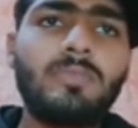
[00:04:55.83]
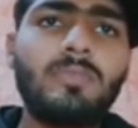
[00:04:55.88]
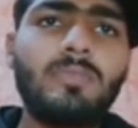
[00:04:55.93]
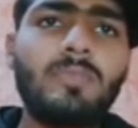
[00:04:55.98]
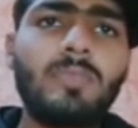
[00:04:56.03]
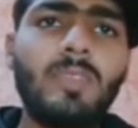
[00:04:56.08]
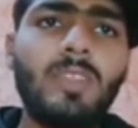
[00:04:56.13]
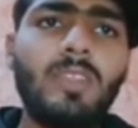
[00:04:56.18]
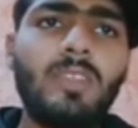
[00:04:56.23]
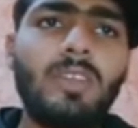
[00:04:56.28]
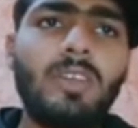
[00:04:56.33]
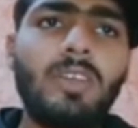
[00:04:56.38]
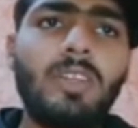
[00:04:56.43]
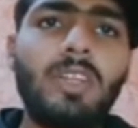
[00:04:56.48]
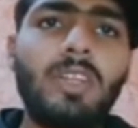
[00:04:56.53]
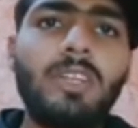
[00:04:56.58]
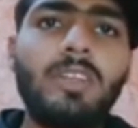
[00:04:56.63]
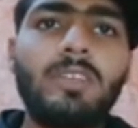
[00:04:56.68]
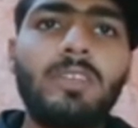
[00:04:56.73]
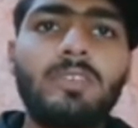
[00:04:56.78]
great
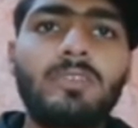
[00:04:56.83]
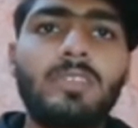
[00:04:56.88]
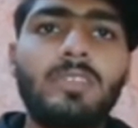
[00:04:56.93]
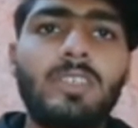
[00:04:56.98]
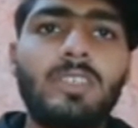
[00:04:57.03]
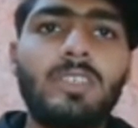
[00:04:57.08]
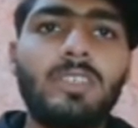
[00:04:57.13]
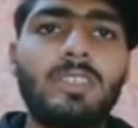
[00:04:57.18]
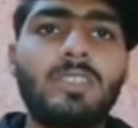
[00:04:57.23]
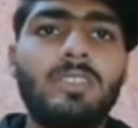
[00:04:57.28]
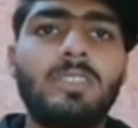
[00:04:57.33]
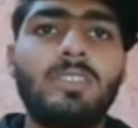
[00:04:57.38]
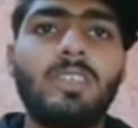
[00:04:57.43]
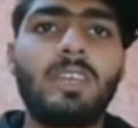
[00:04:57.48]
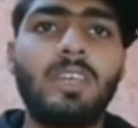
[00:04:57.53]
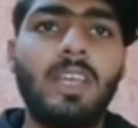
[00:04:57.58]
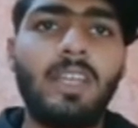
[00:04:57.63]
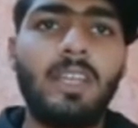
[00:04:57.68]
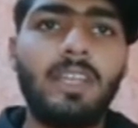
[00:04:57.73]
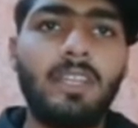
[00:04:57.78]
luster,
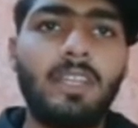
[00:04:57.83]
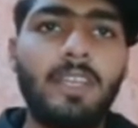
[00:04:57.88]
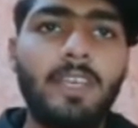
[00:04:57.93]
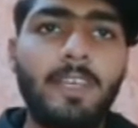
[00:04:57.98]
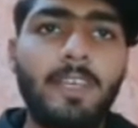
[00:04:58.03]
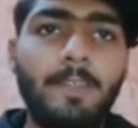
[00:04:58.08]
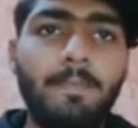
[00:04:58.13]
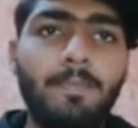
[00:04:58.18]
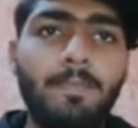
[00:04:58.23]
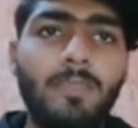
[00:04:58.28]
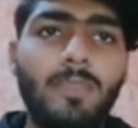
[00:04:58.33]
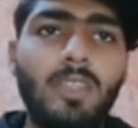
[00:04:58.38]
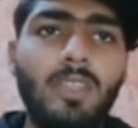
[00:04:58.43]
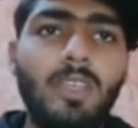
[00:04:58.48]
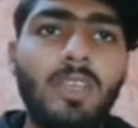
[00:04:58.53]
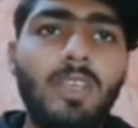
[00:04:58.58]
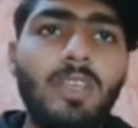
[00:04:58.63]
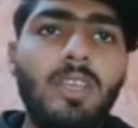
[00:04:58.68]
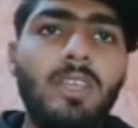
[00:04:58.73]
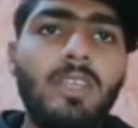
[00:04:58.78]
and
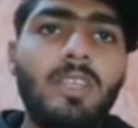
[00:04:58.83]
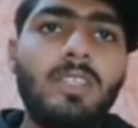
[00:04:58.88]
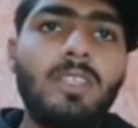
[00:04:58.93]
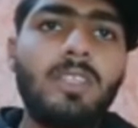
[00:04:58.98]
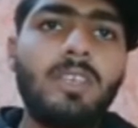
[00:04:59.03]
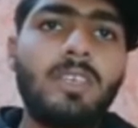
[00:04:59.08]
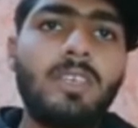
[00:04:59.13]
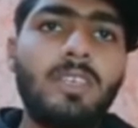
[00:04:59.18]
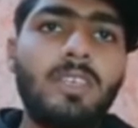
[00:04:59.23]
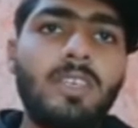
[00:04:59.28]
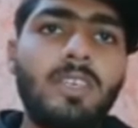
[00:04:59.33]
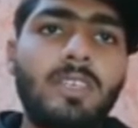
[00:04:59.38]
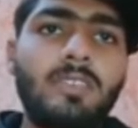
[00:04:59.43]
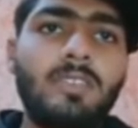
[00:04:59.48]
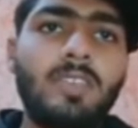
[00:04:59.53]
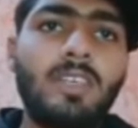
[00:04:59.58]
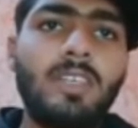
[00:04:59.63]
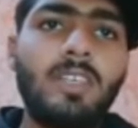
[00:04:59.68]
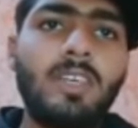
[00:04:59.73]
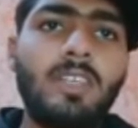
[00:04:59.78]
There
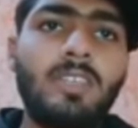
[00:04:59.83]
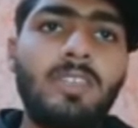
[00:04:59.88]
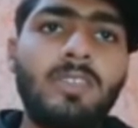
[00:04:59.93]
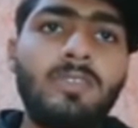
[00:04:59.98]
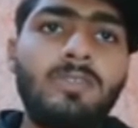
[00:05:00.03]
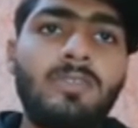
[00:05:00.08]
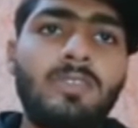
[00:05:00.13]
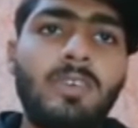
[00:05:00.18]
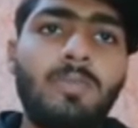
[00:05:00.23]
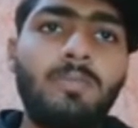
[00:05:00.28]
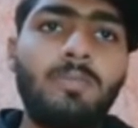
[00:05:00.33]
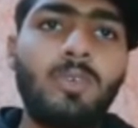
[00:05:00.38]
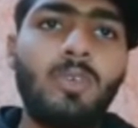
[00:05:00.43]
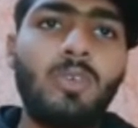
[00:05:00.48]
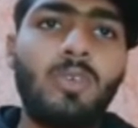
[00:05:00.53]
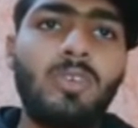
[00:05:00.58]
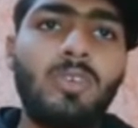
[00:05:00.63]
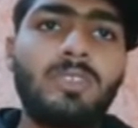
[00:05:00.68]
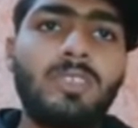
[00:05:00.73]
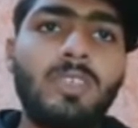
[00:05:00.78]
are some nodes
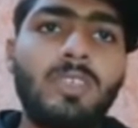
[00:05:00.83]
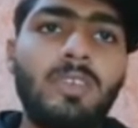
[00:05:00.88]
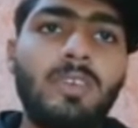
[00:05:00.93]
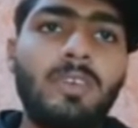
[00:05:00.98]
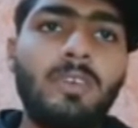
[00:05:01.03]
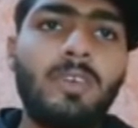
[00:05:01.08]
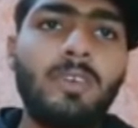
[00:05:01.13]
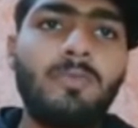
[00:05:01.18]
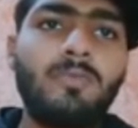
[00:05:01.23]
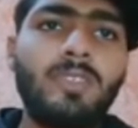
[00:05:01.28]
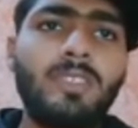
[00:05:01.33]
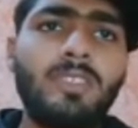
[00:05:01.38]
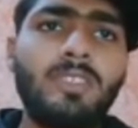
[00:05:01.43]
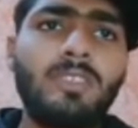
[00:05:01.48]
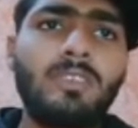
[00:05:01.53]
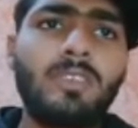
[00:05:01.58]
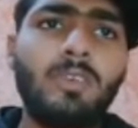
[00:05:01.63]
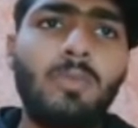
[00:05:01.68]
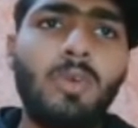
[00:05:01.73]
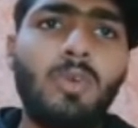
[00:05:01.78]
which is
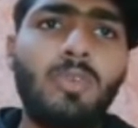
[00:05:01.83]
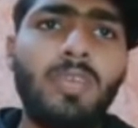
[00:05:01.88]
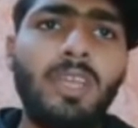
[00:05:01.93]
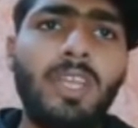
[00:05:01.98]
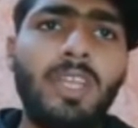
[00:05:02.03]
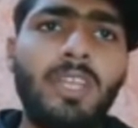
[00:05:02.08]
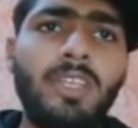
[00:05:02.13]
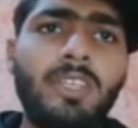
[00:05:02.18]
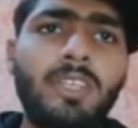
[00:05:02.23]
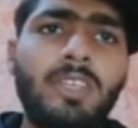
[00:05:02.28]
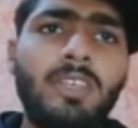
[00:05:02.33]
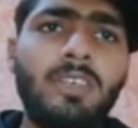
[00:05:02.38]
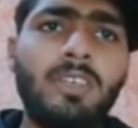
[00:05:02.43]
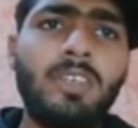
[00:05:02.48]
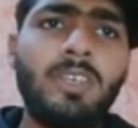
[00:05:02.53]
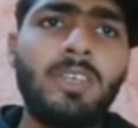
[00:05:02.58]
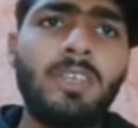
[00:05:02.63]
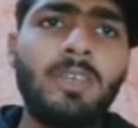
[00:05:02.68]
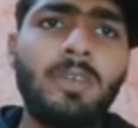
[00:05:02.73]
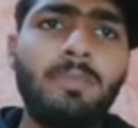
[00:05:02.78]
about 80
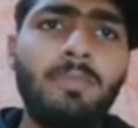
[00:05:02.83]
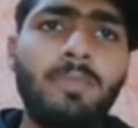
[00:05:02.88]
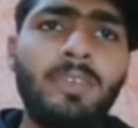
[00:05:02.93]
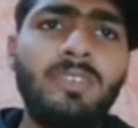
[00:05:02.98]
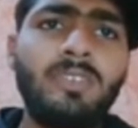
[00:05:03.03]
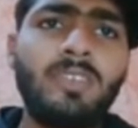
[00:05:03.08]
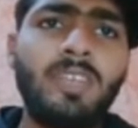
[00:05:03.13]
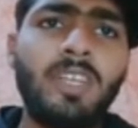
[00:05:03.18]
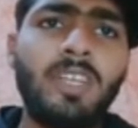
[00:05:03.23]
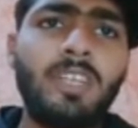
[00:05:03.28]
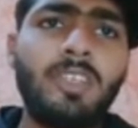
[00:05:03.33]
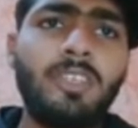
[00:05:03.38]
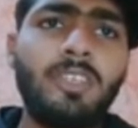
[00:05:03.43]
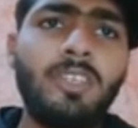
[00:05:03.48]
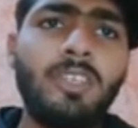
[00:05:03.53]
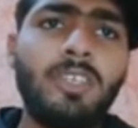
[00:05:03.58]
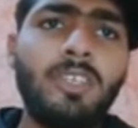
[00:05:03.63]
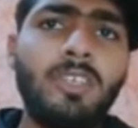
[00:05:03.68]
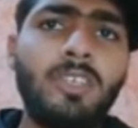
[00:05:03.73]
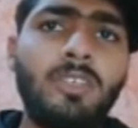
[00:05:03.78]
means 80
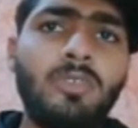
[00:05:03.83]
to 90